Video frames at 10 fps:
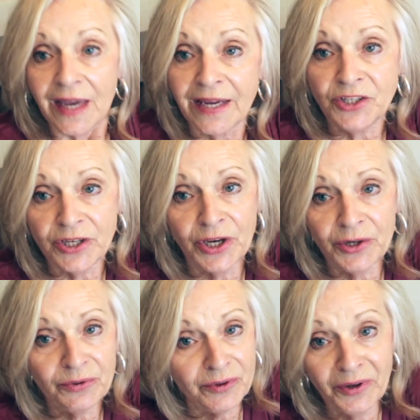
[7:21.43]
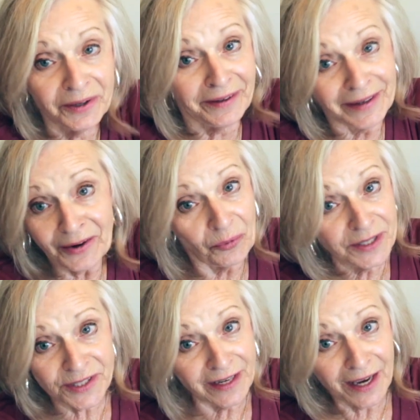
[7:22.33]
And you know,
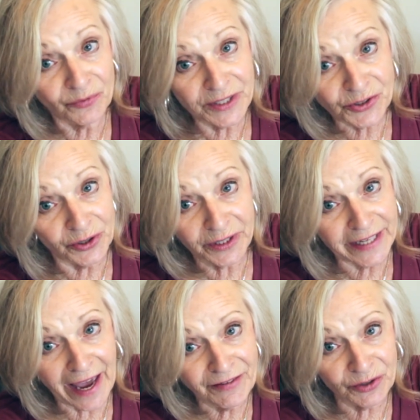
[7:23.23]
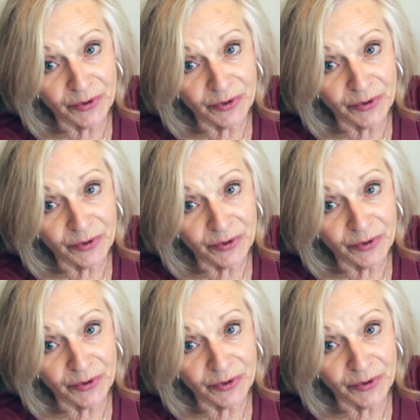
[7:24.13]
once again, we certainly haven't